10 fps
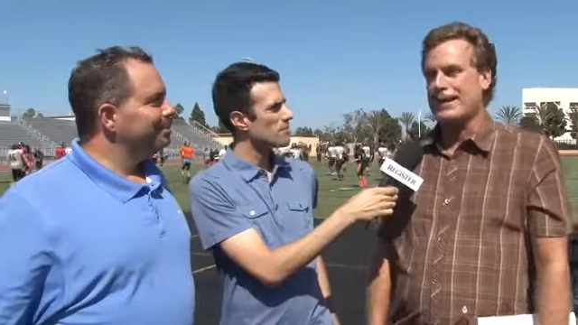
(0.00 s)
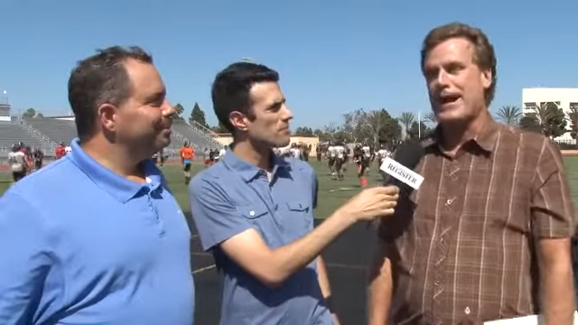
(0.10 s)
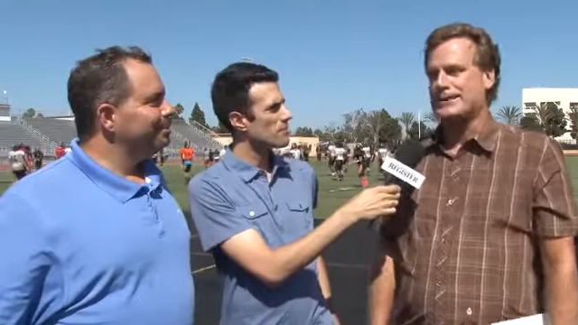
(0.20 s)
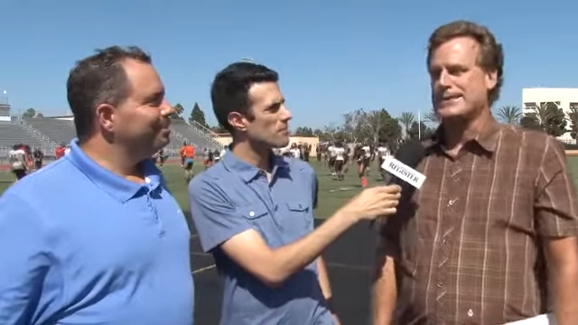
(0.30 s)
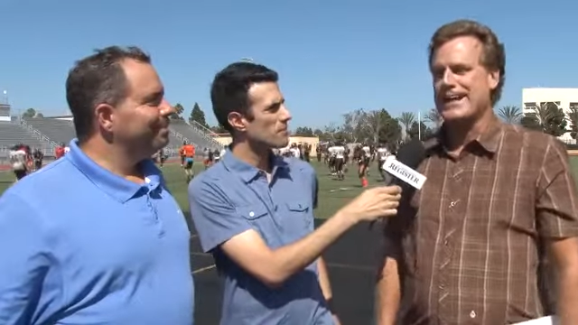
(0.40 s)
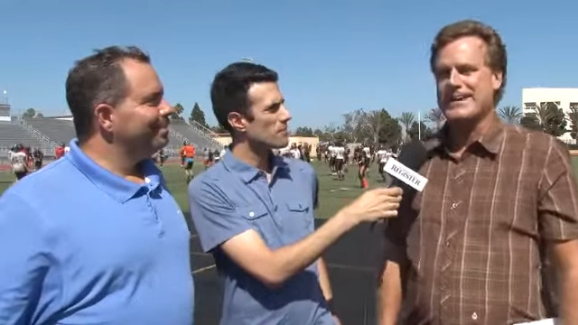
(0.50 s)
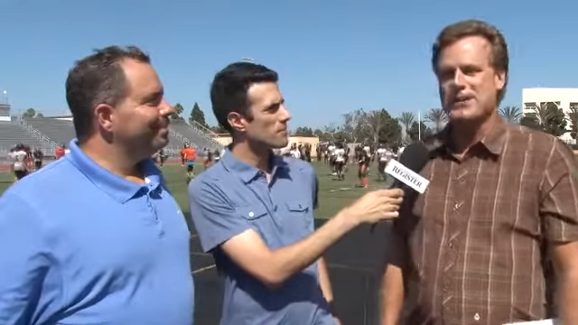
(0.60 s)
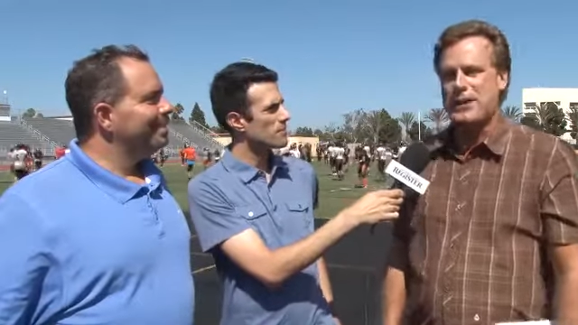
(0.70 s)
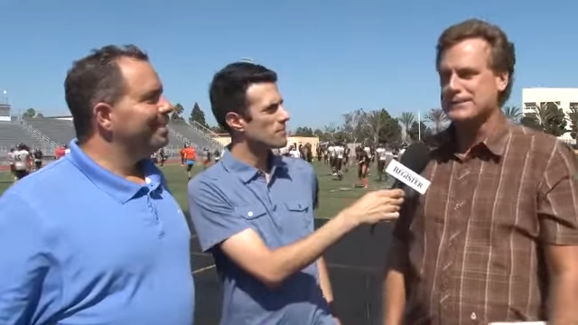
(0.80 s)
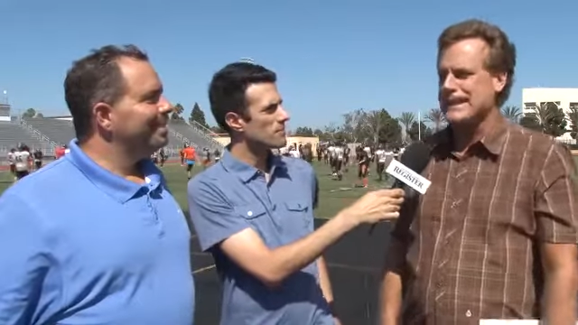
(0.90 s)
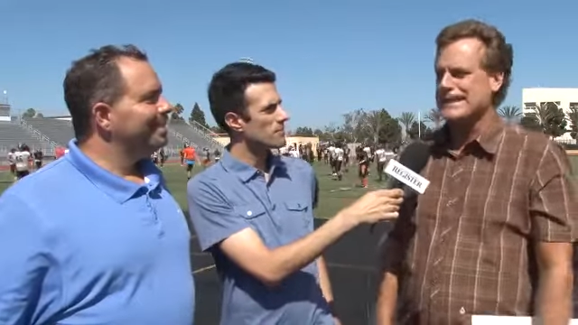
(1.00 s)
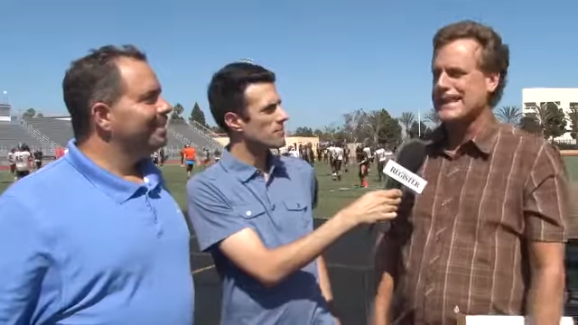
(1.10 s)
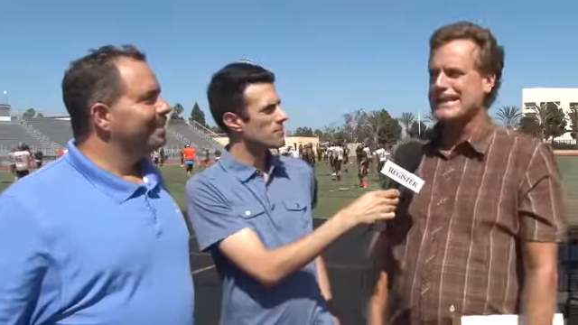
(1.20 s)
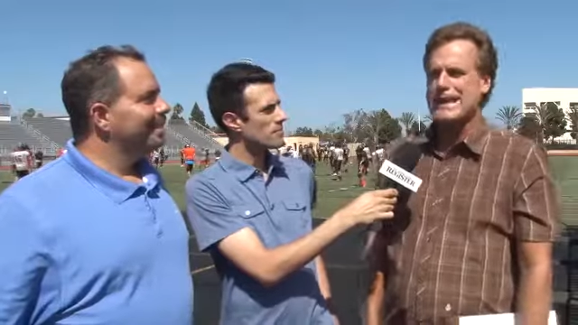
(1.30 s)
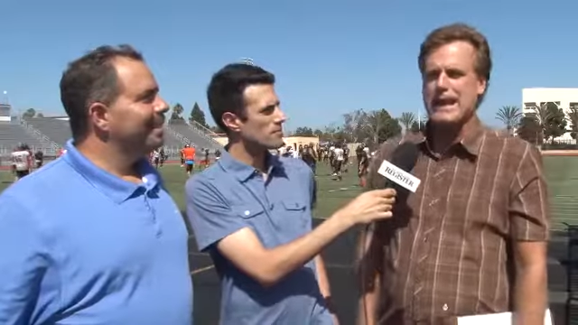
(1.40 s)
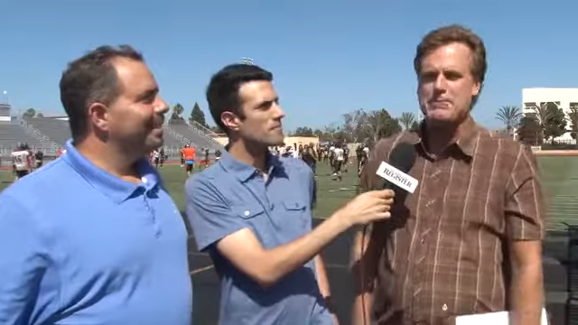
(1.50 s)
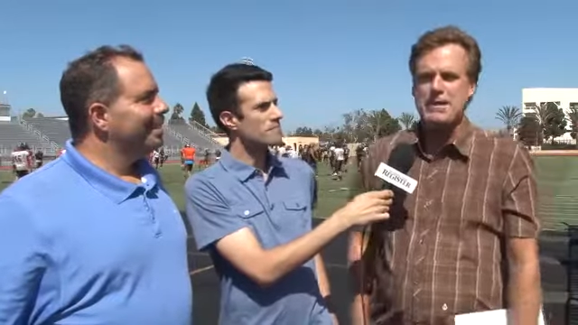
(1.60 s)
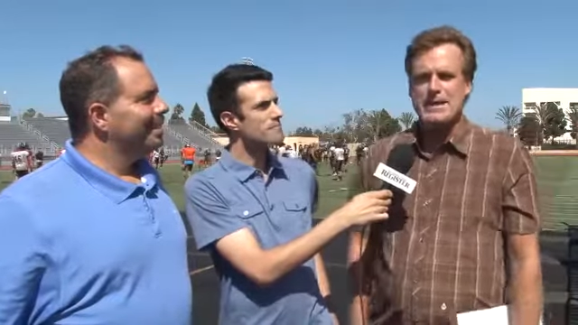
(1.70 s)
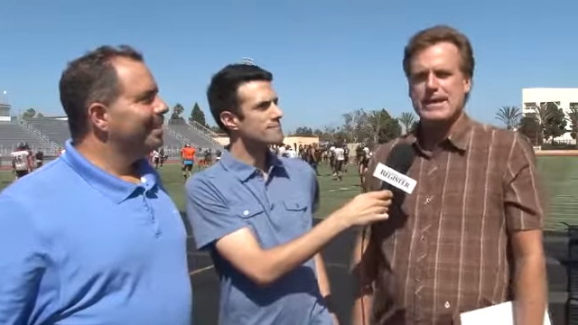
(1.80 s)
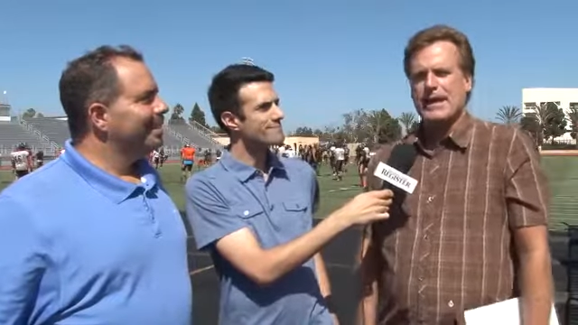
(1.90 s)
Speaker 1: Gosh, Dan, you know, I was at that game.
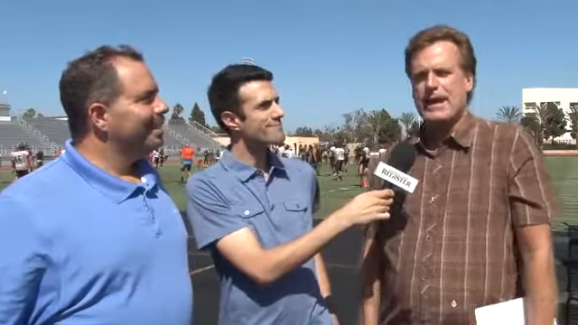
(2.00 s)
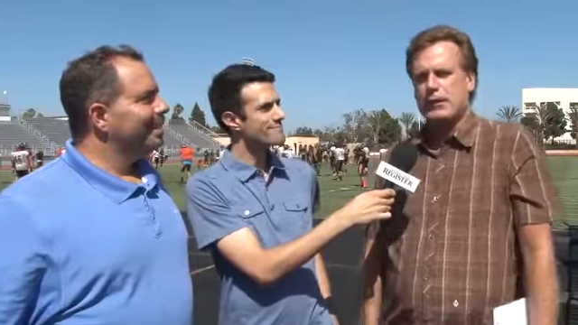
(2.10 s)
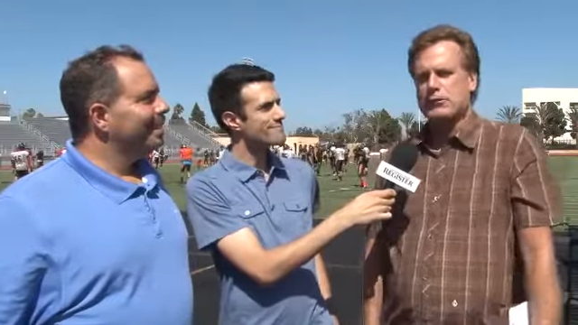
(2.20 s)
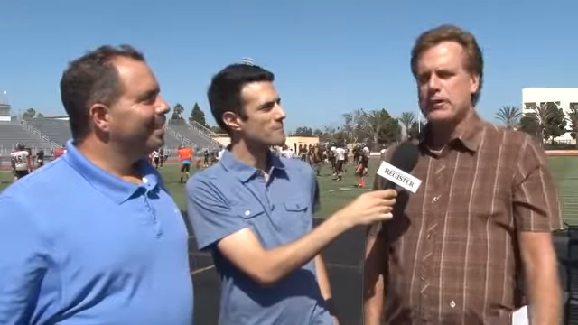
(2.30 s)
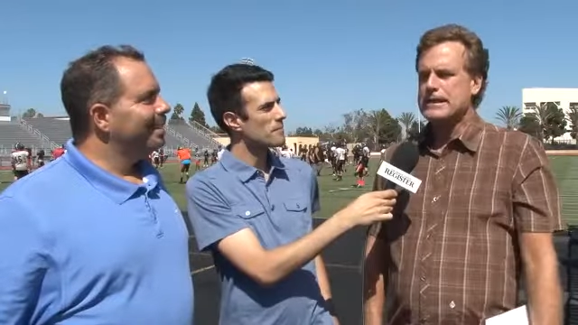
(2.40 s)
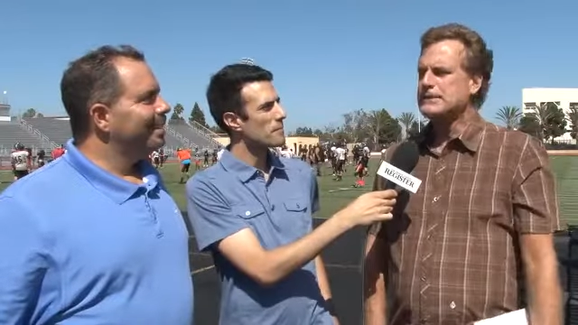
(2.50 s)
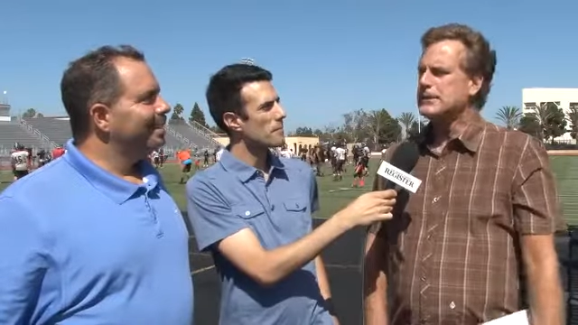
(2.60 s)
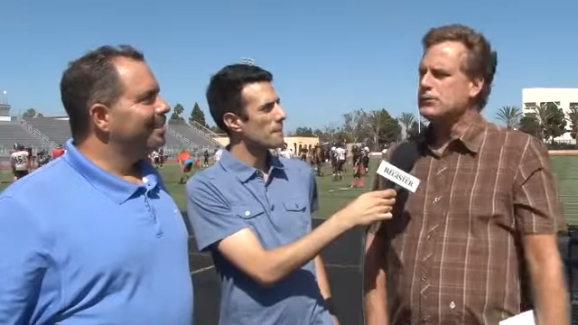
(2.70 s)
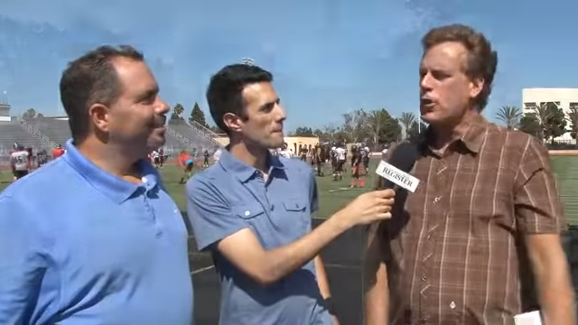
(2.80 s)
Uh, crazy